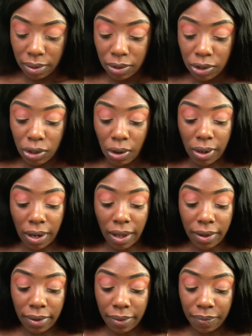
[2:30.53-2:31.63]

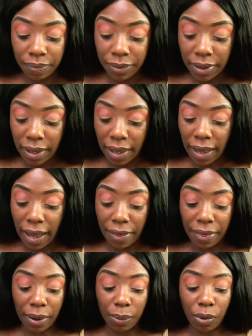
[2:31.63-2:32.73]
chocolate and
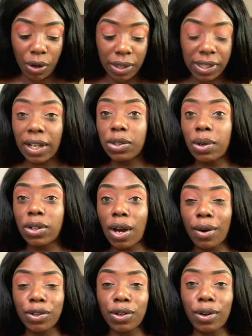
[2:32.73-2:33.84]
then we're gonna take it to a
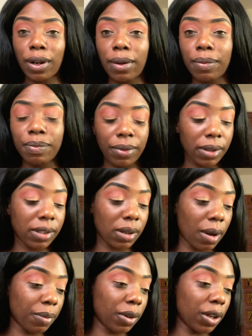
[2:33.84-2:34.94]
darker chocolate. So
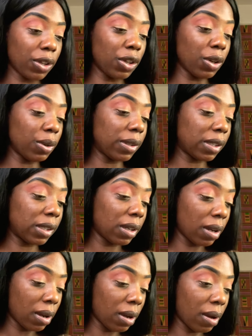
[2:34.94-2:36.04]
I'm gonna use
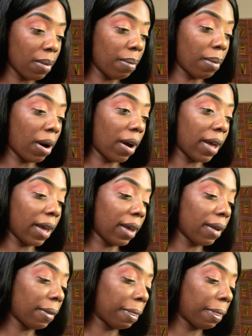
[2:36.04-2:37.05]
my